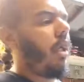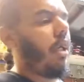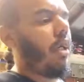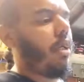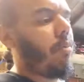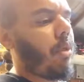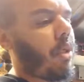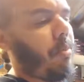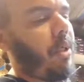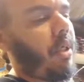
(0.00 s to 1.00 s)
Had
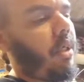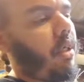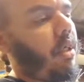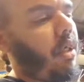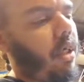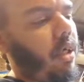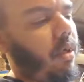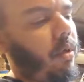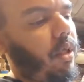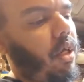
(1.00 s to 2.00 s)
customers come in,
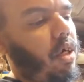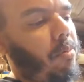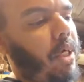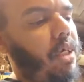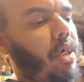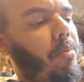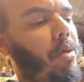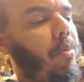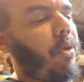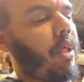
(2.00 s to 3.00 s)
the non-bike shop
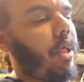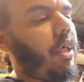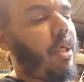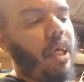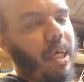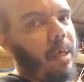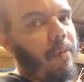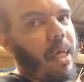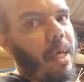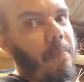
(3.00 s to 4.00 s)
people that
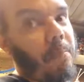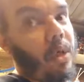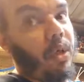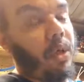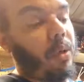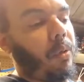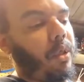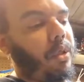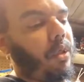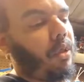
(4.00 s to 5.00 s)
have 8 million
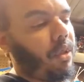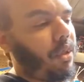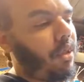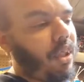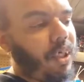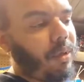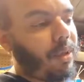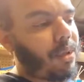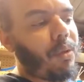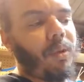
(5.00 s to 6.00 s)
questions,
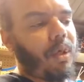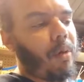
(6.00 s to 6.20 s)
which is cool.